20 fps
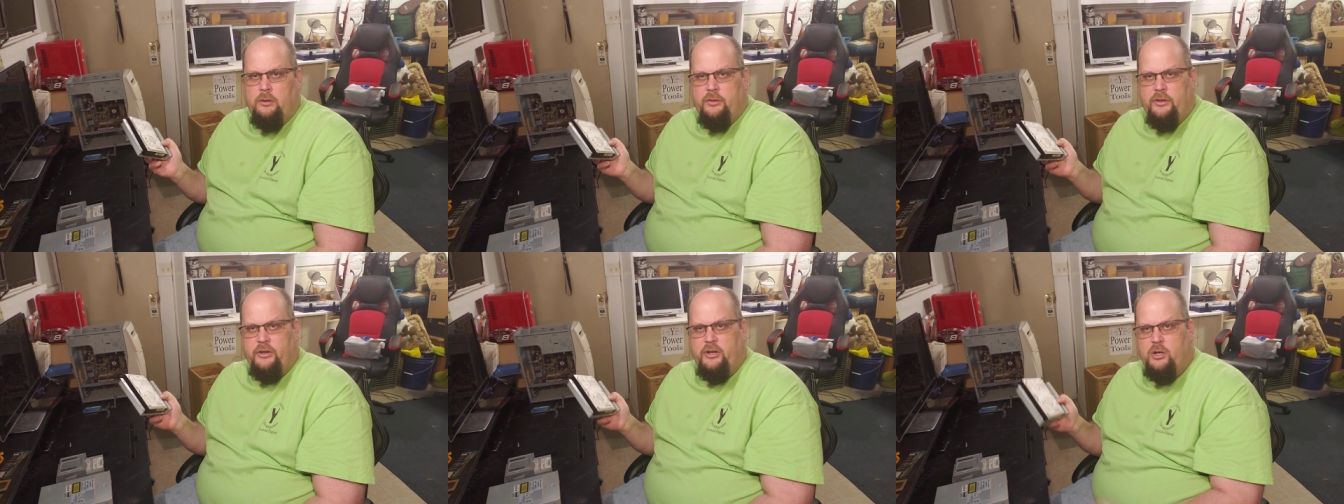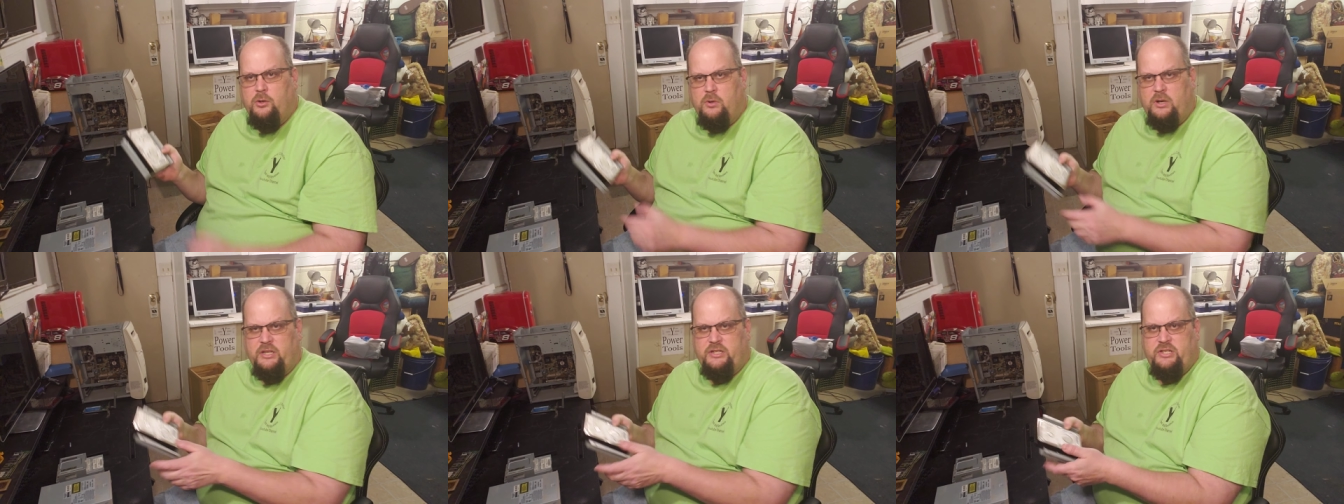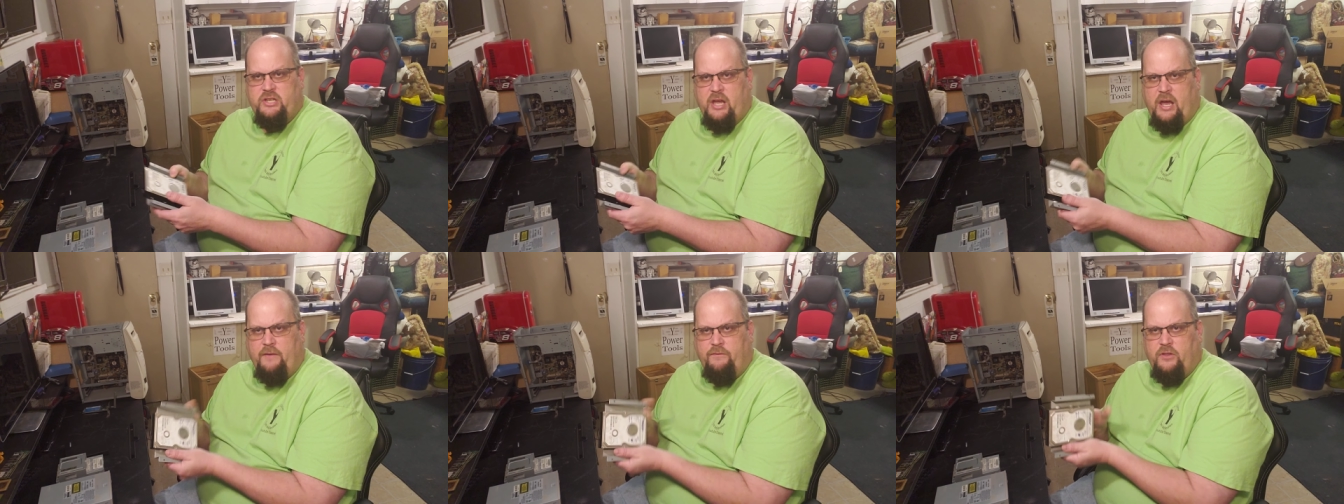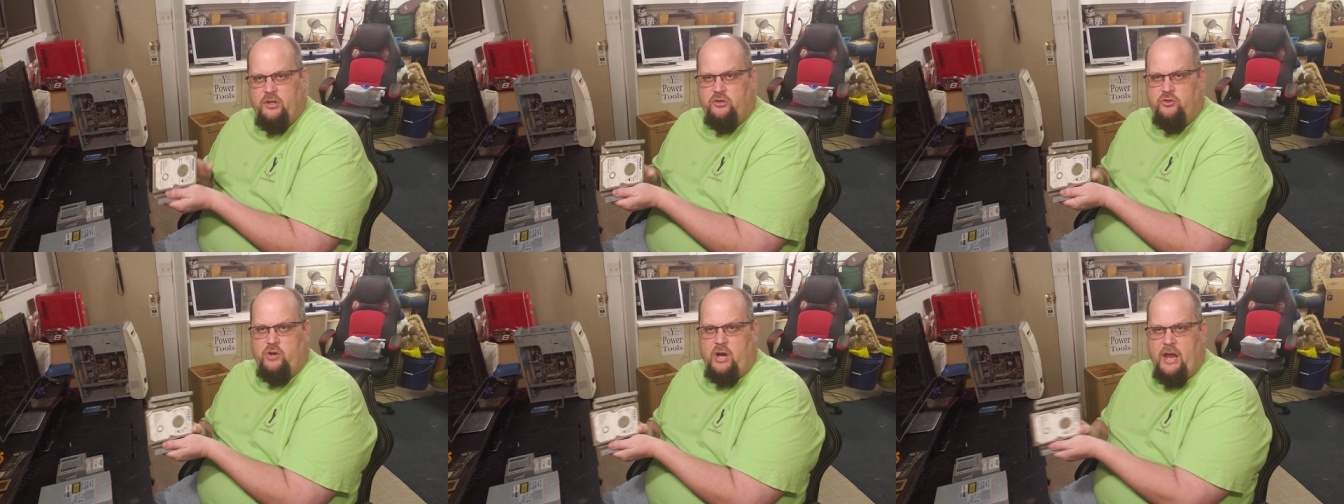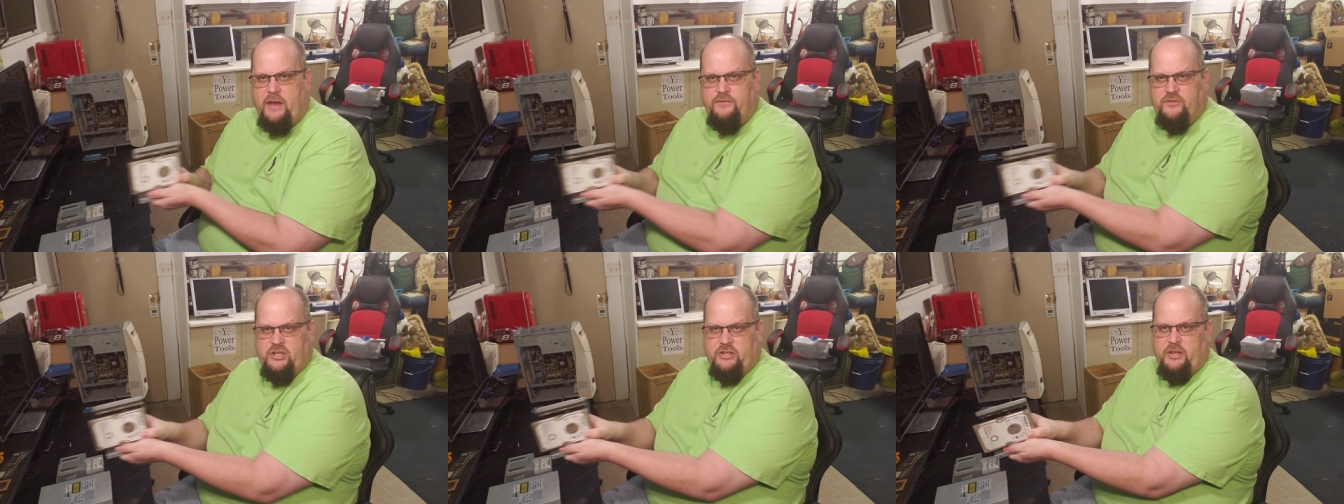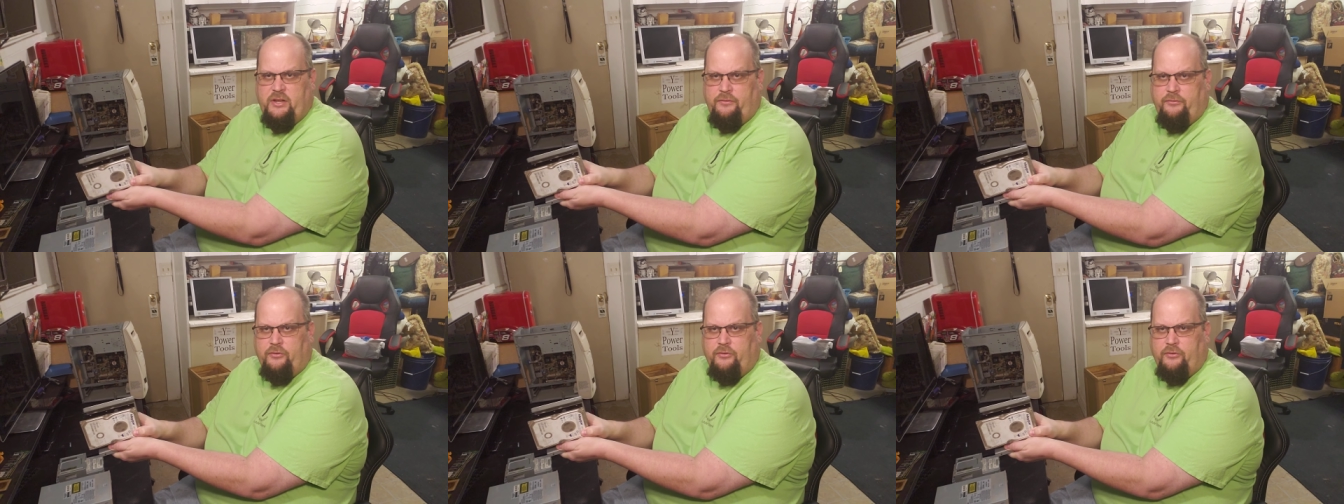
The new ones have the drives in the